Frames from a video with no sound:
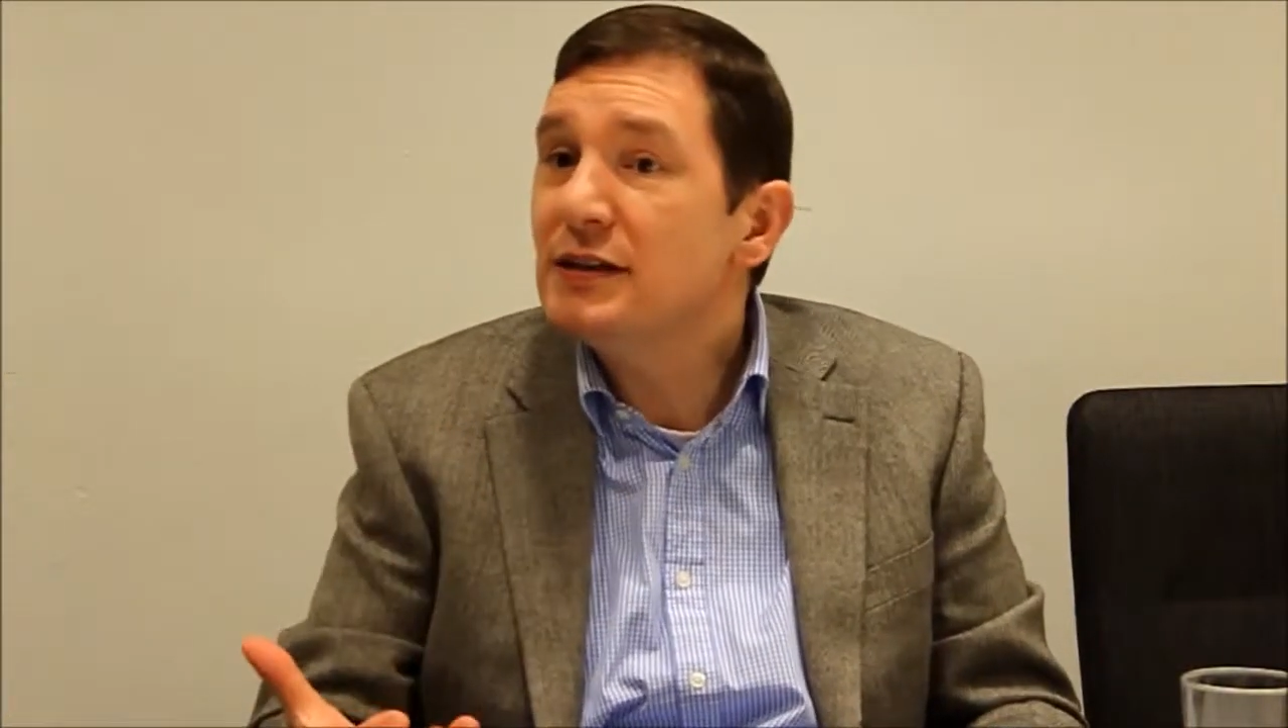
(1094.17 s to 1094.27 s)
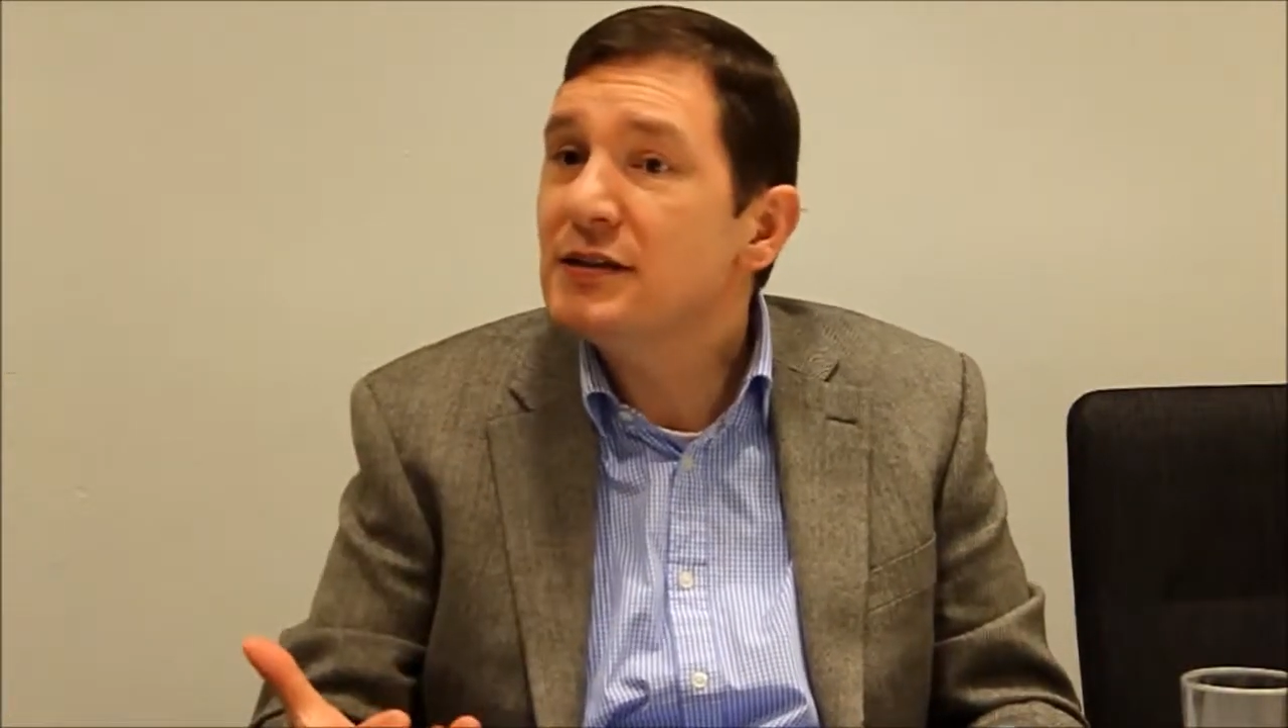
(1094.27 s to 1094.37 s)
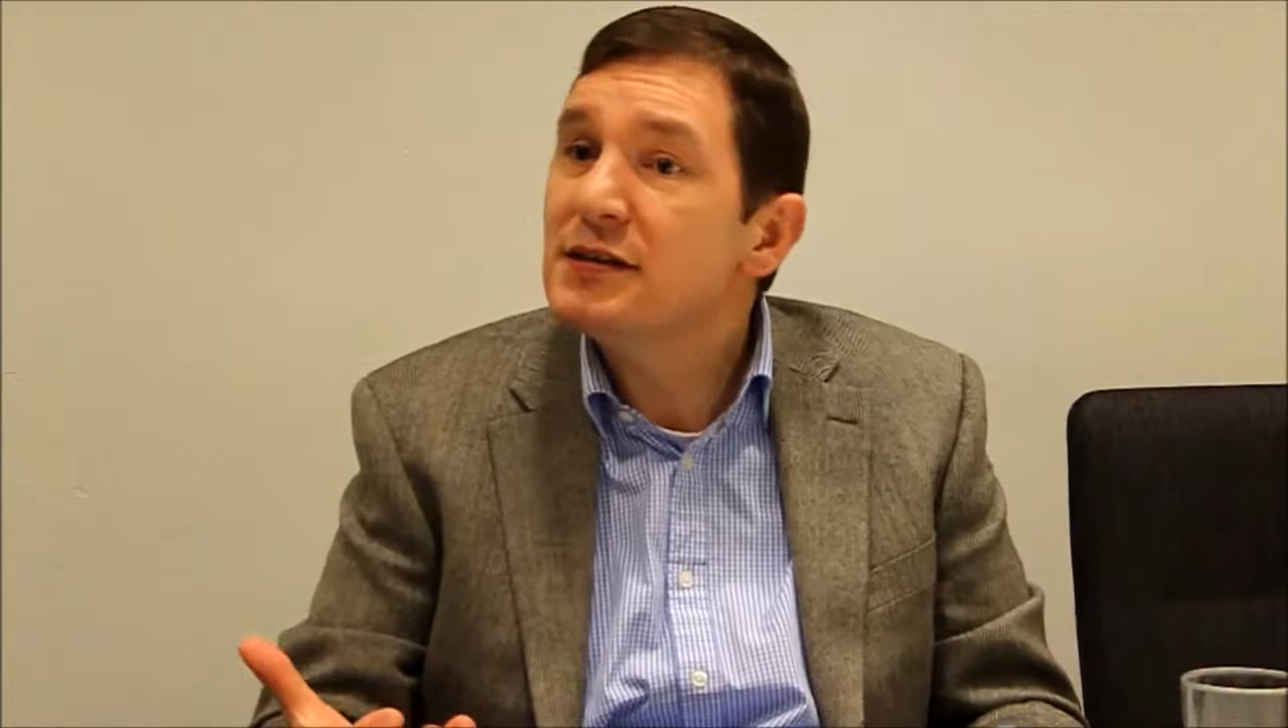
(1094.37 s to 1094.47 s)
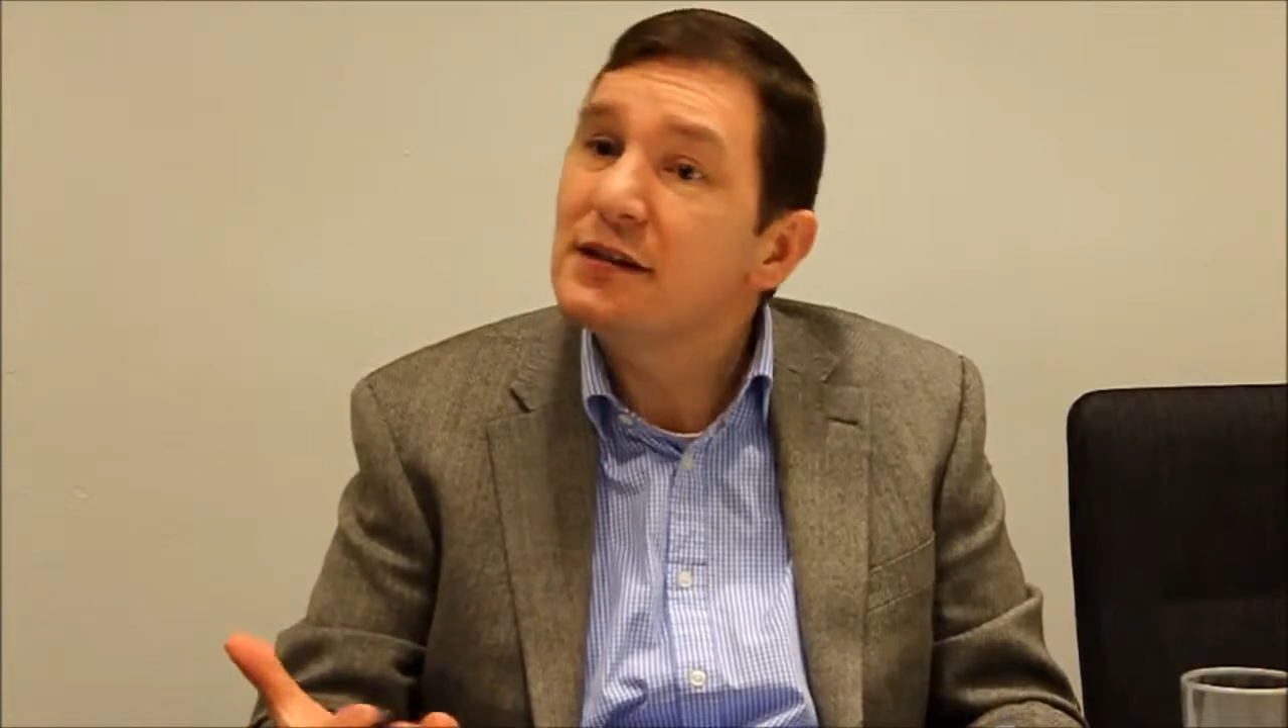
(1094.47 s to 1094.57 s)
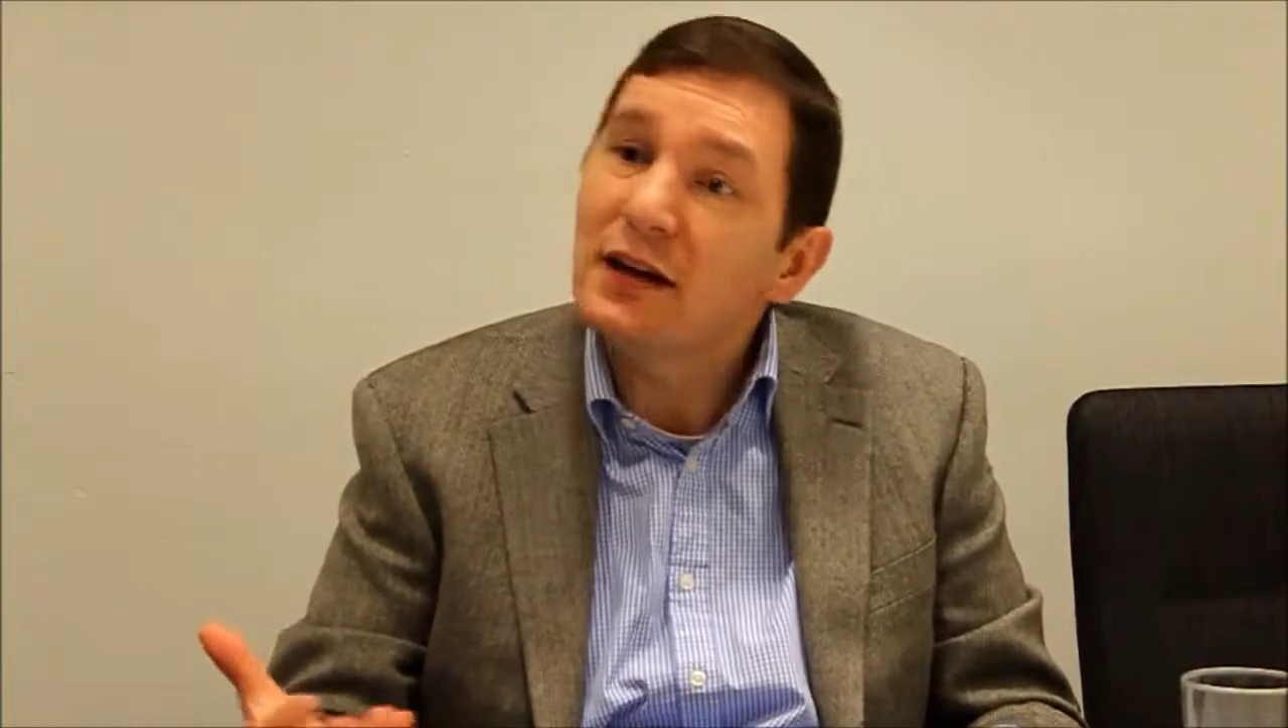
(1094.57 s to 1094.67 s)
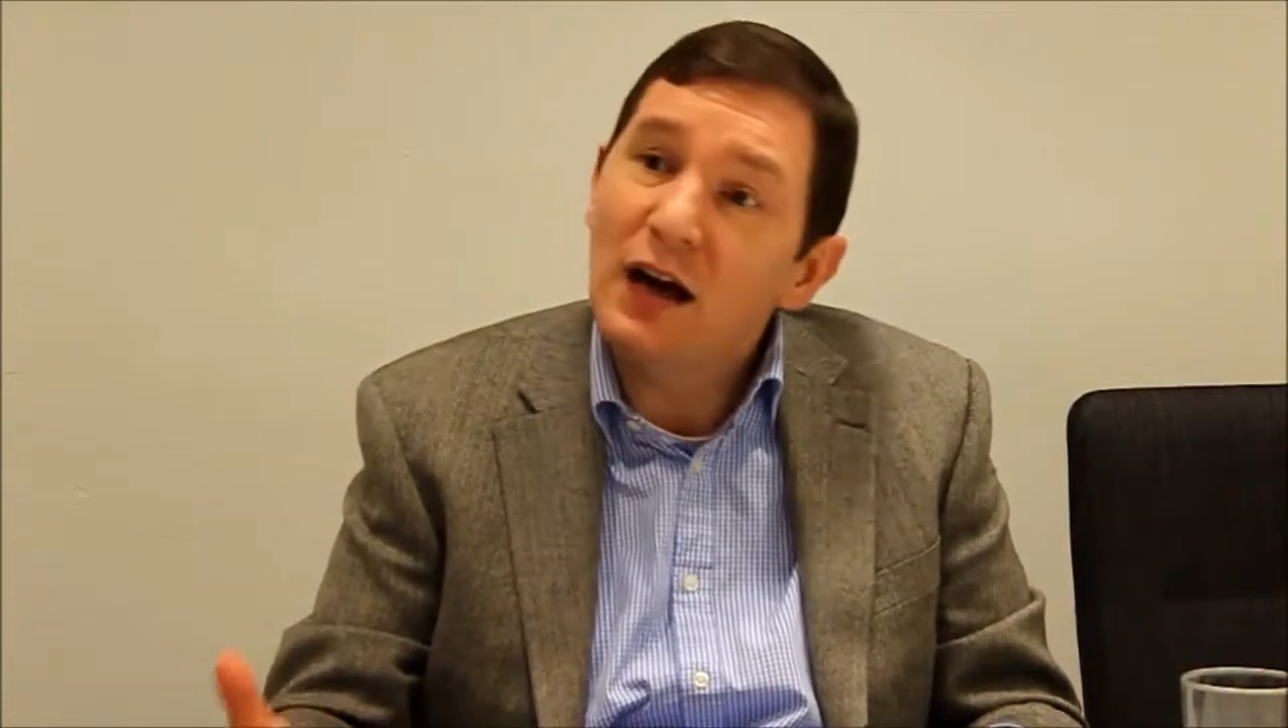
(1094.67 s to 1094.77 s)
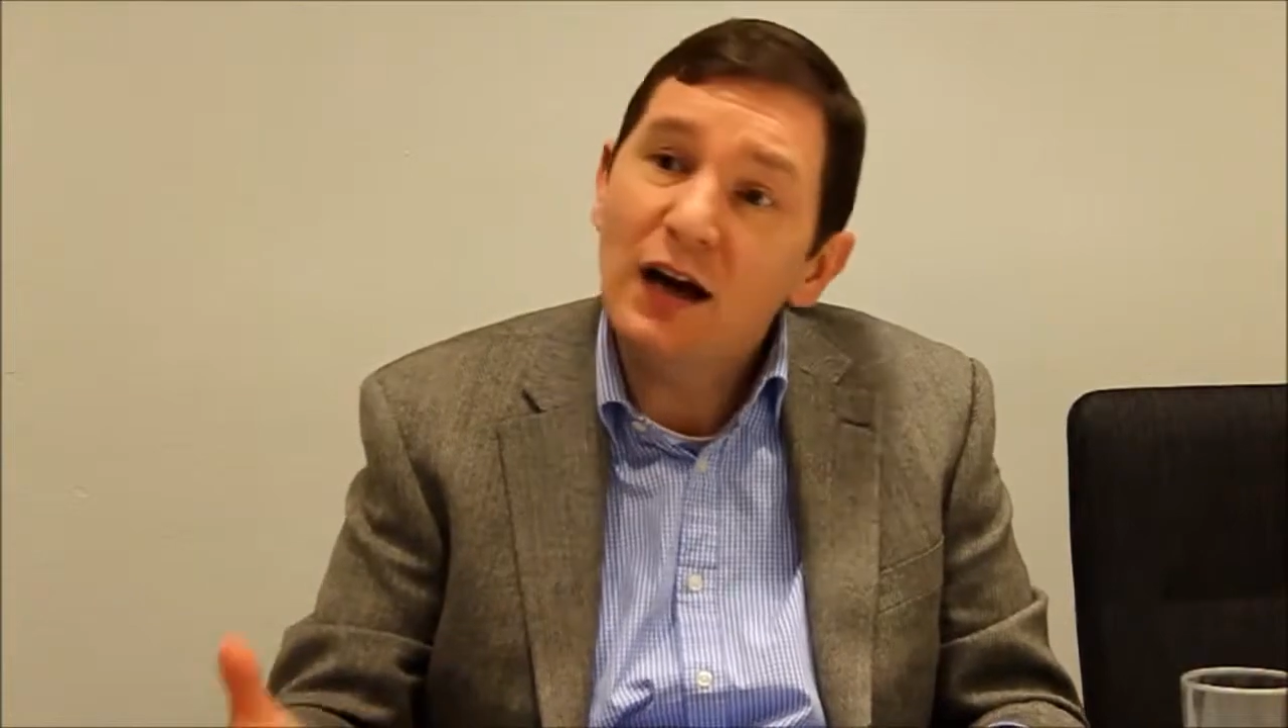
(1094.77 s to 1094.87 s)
is that